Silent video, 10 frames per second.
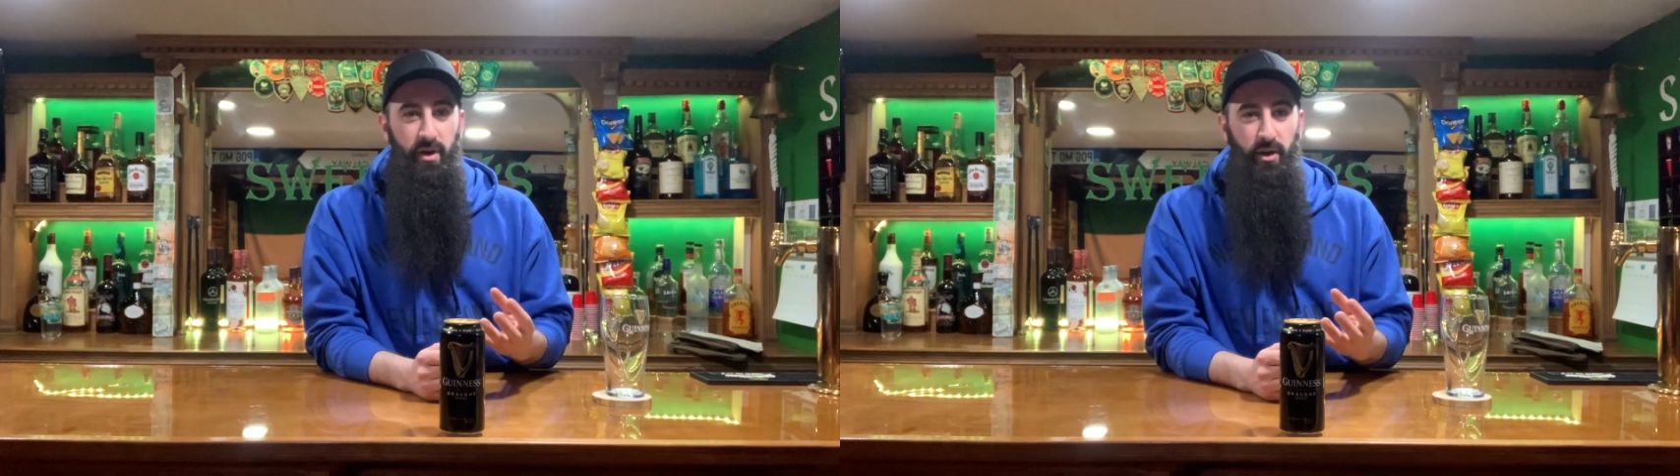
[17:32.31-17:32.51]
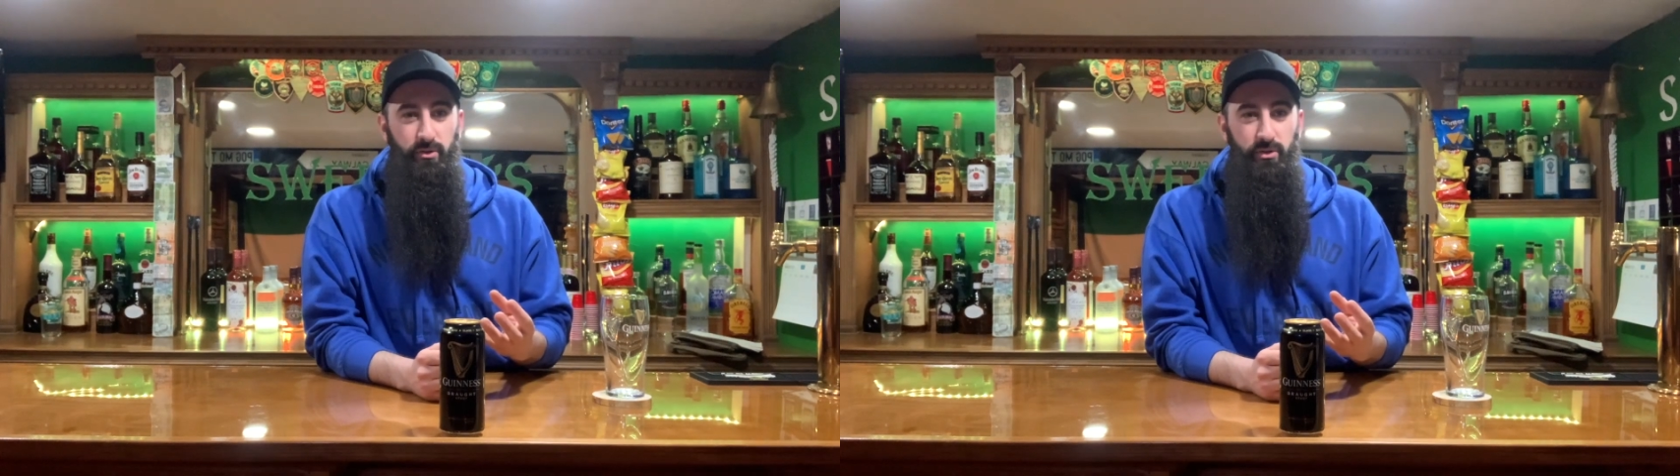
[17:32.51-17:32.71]

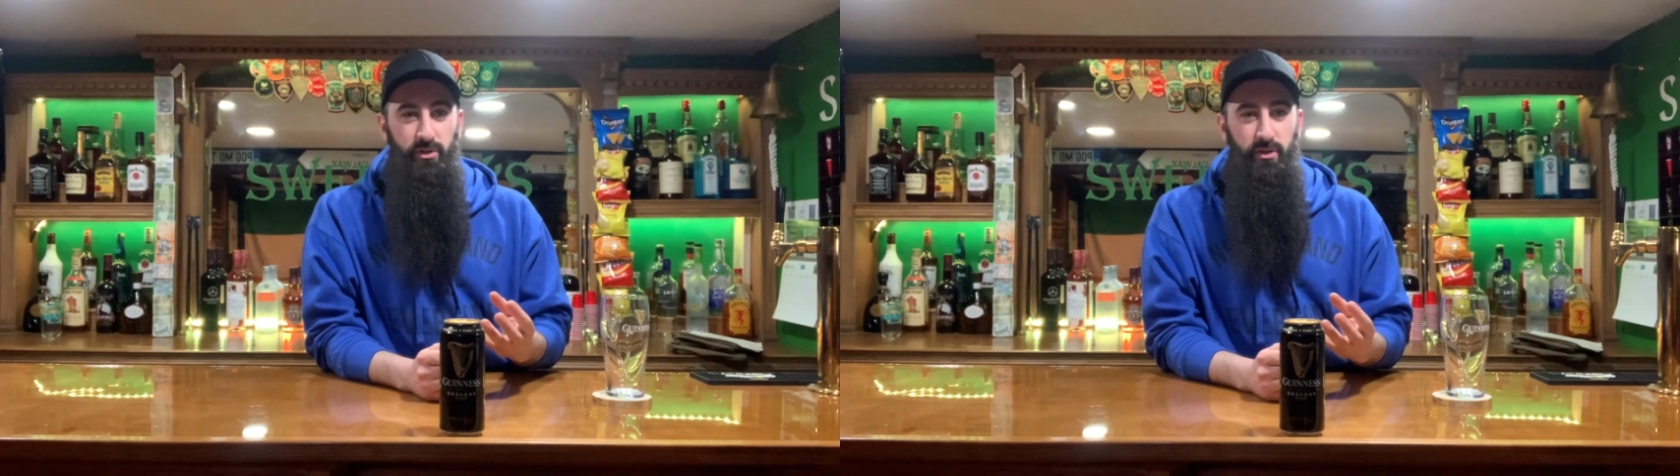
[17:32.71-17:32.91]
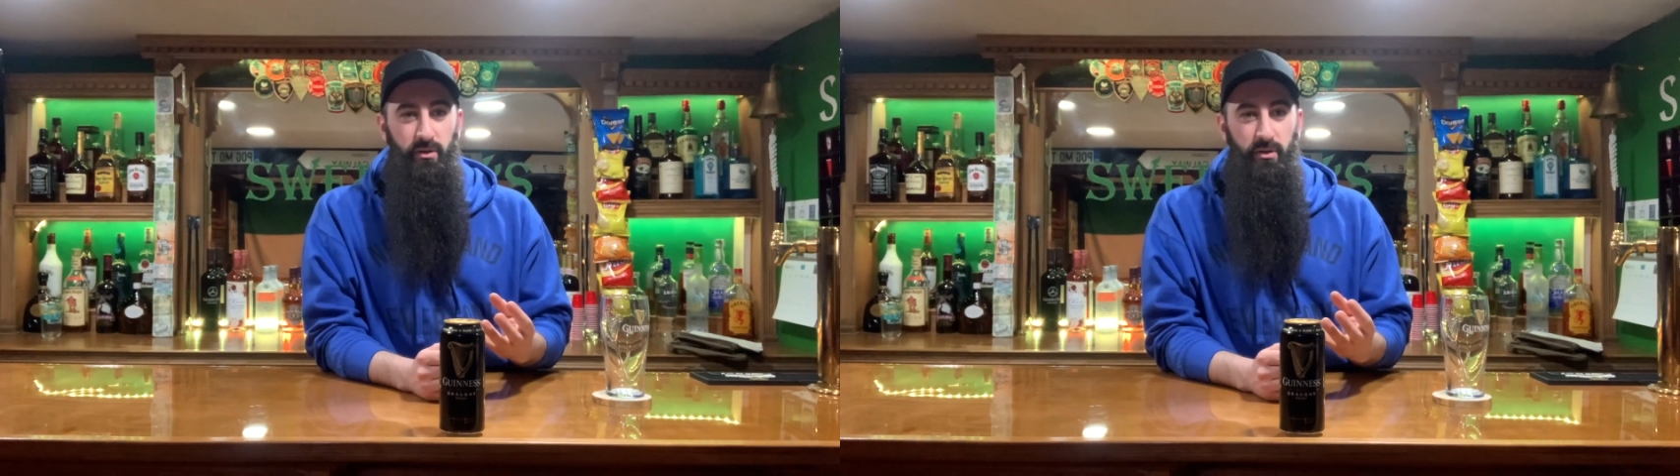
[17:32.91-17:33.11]

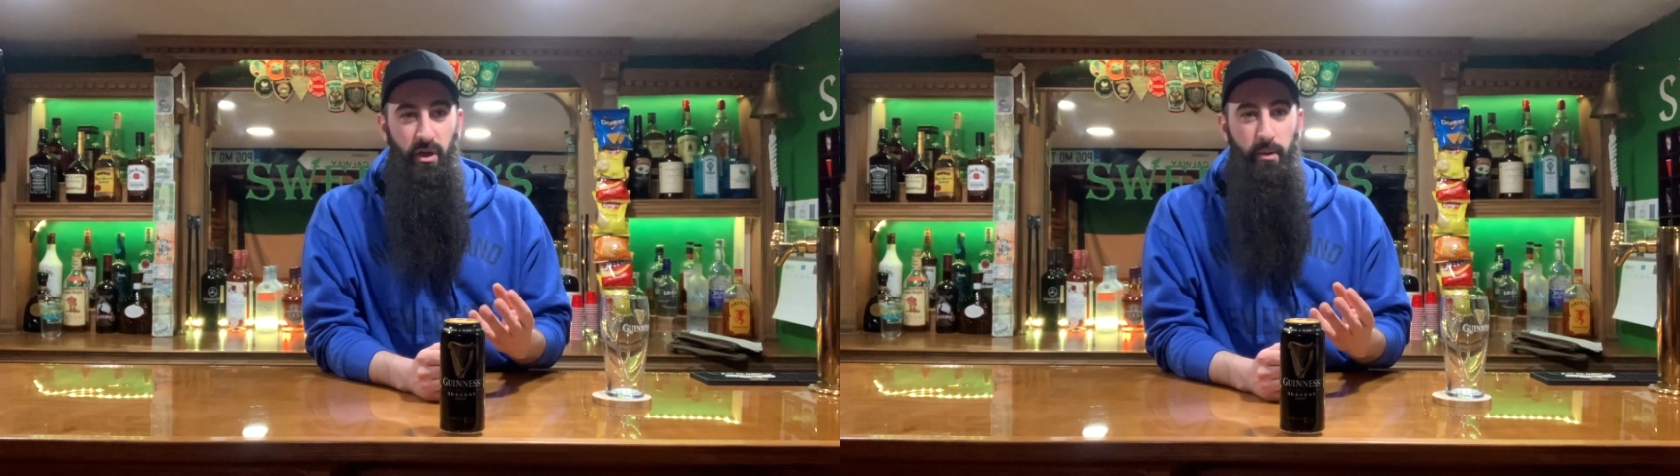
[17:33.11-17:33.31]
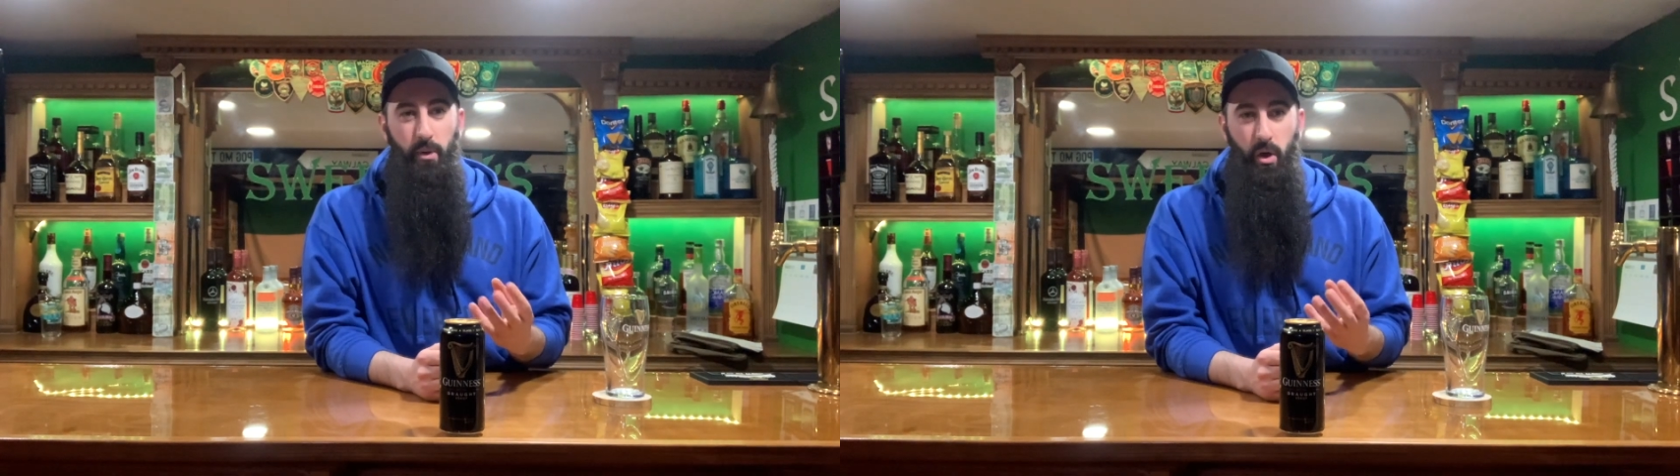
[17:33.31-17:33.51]
nitrogen
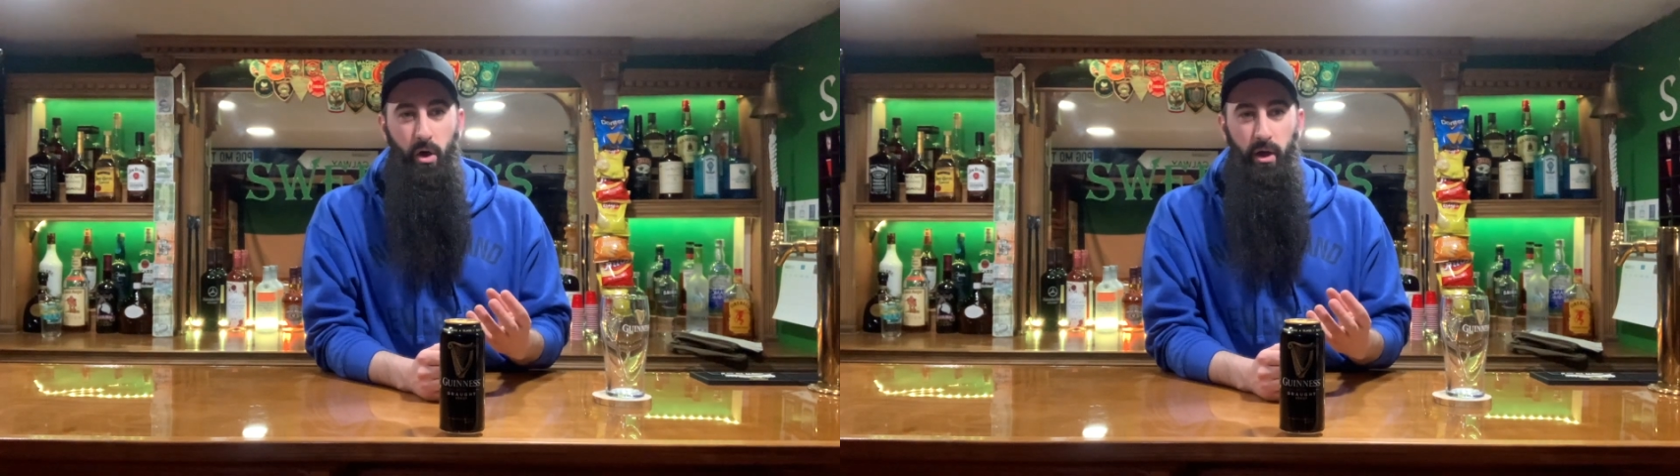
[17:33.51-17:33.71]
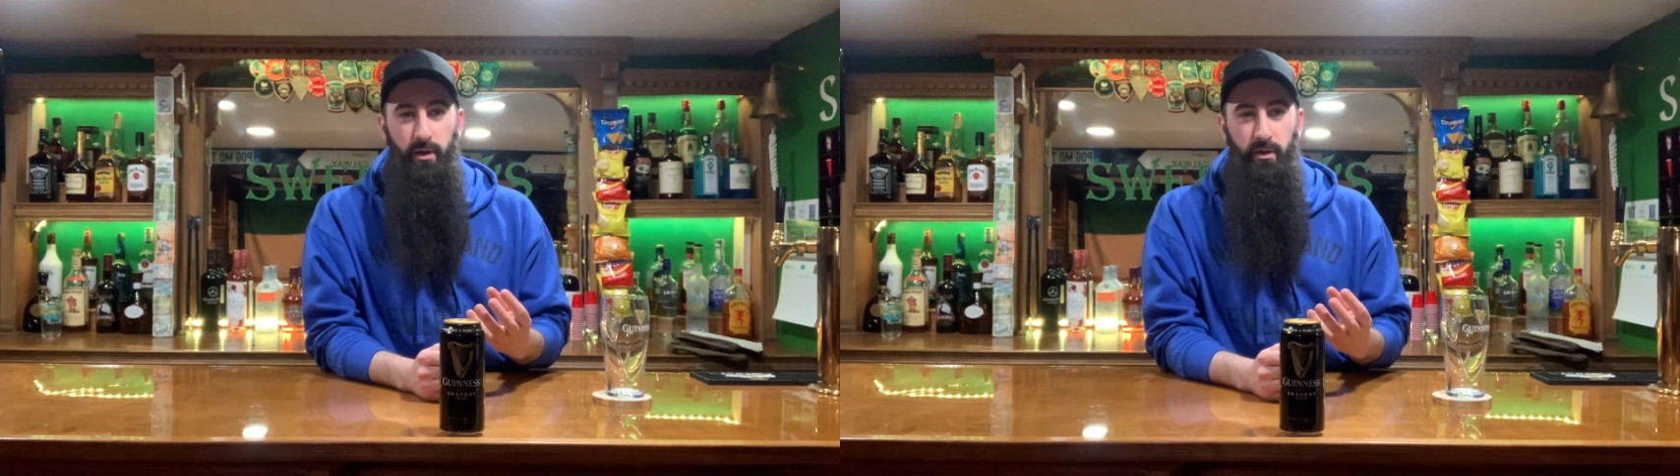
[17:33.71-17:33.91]
come
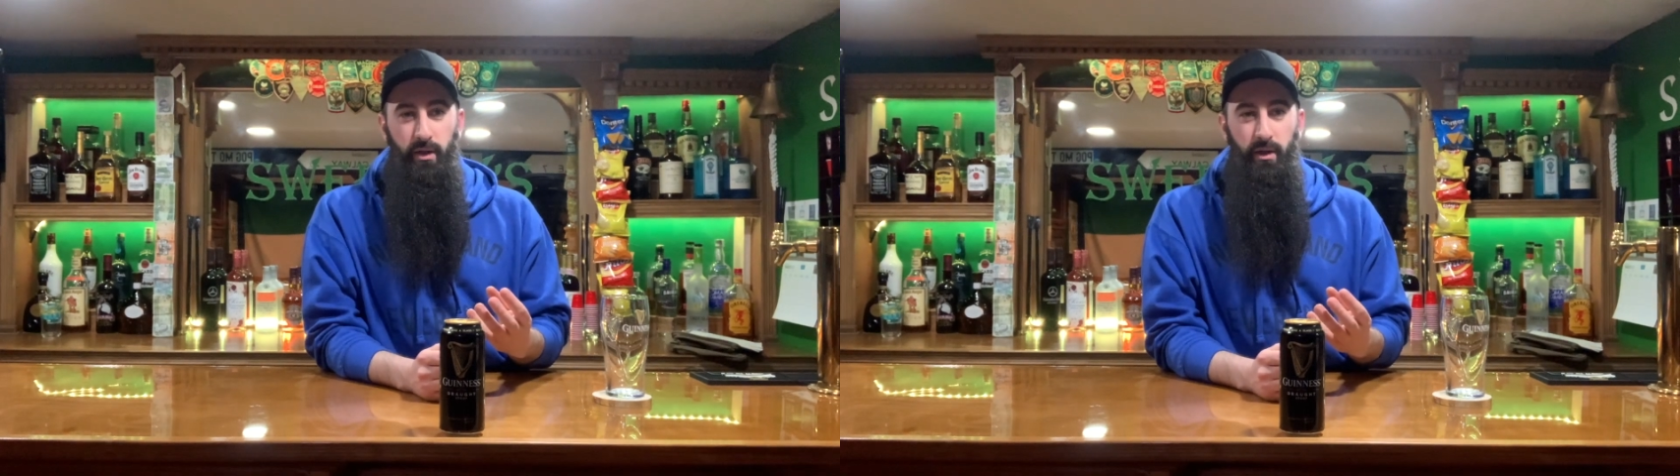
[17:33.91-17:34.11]
on.